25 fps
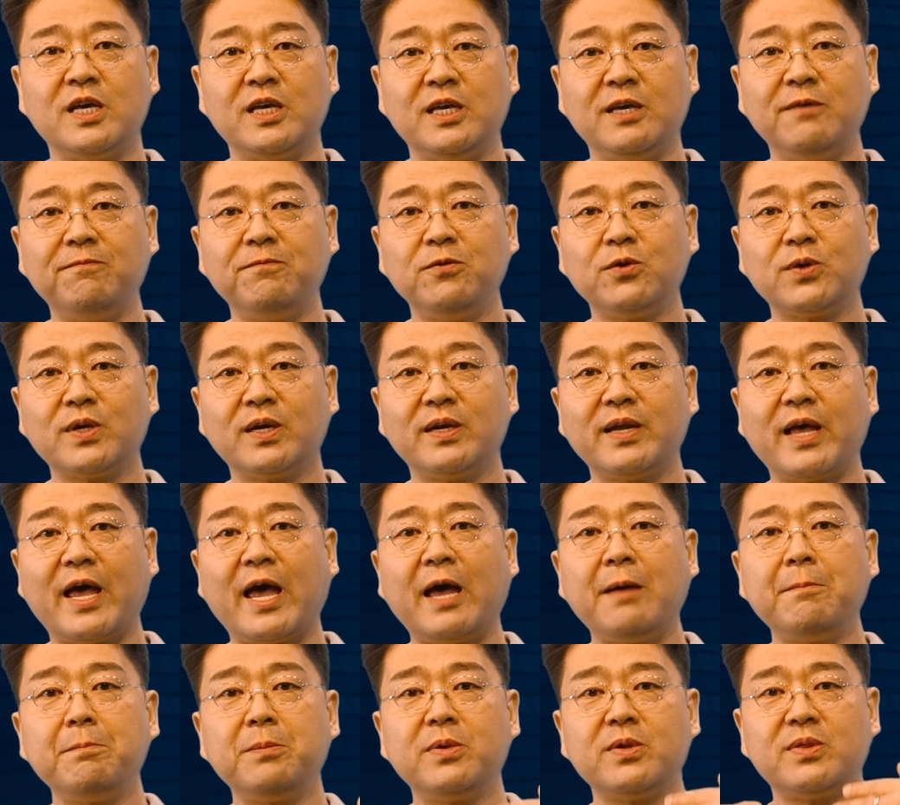If you can
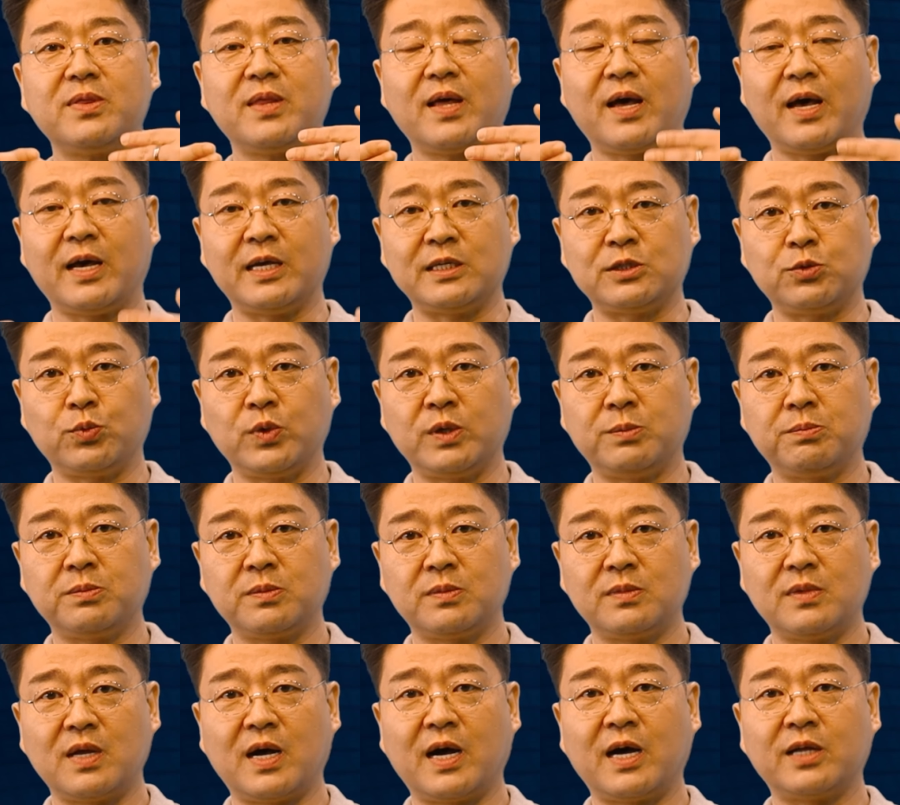empathize with
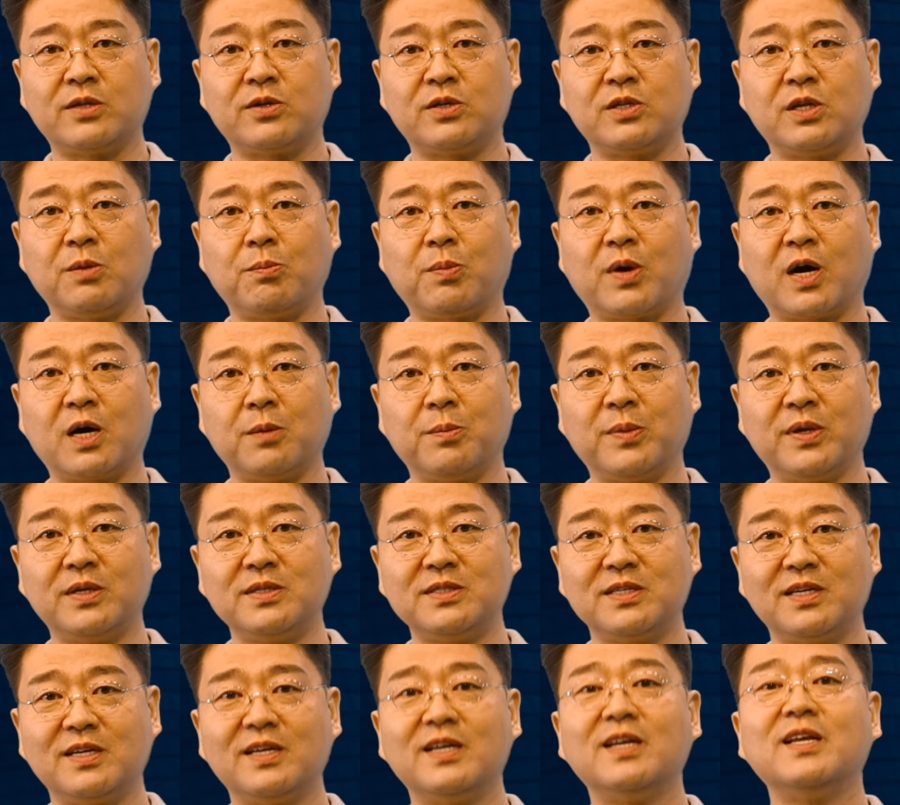other
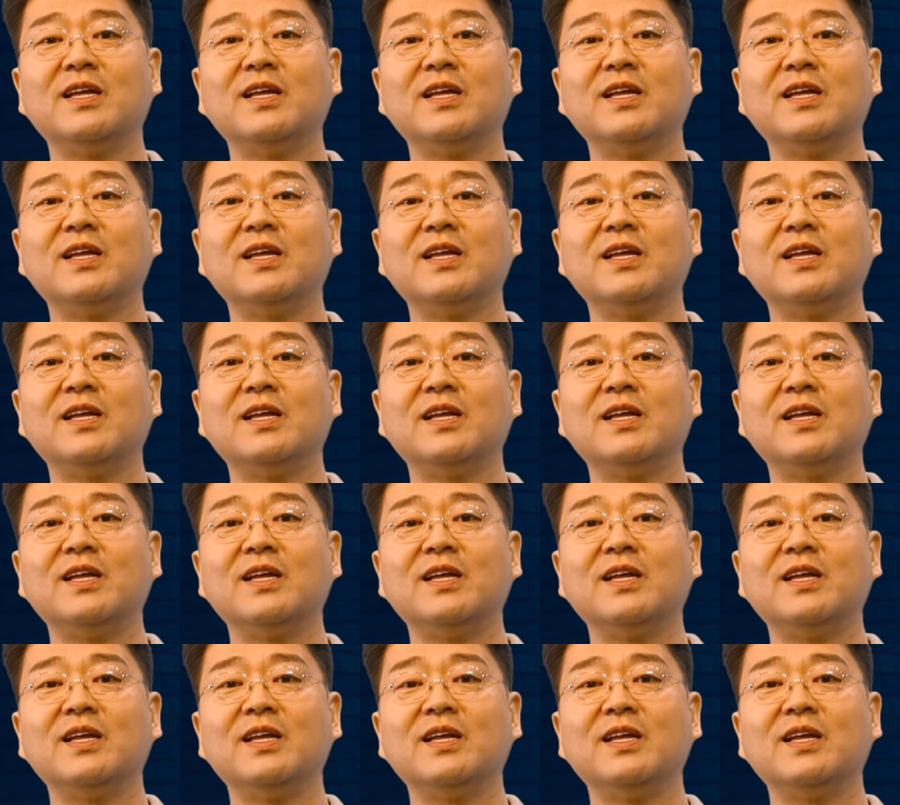departments,